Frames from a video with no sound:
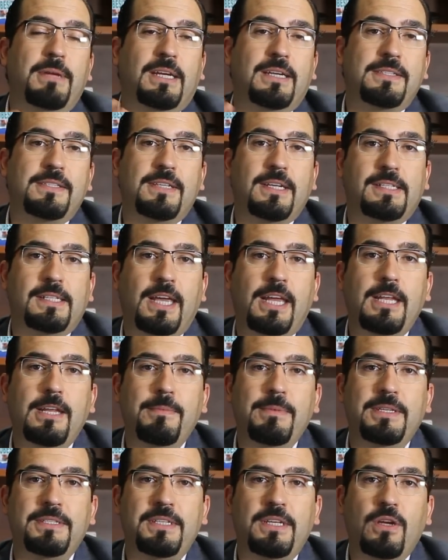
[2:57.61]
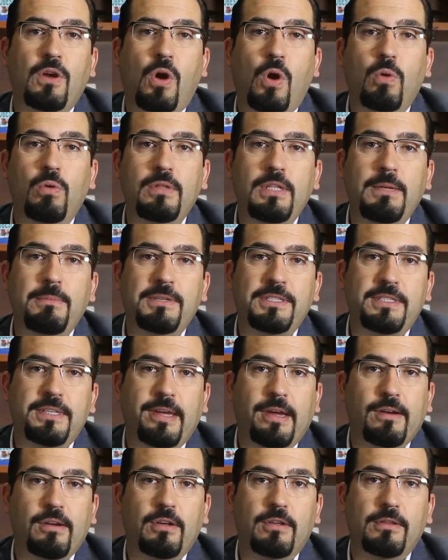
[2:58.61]
Because titanium is the only
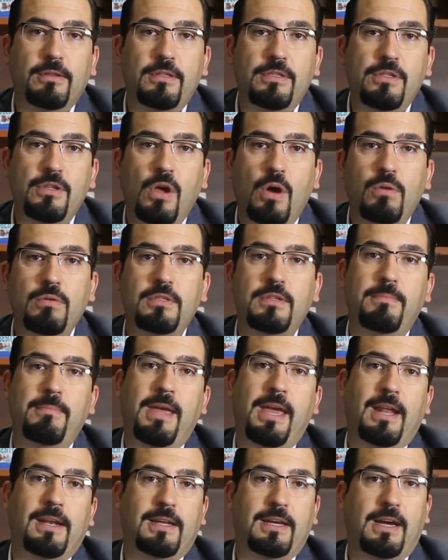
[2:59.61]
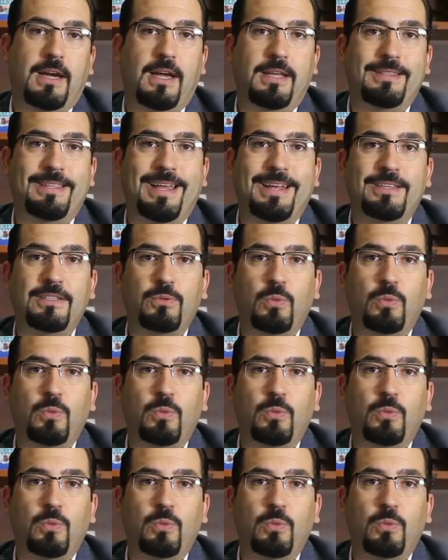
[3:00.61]
material known to mankind that is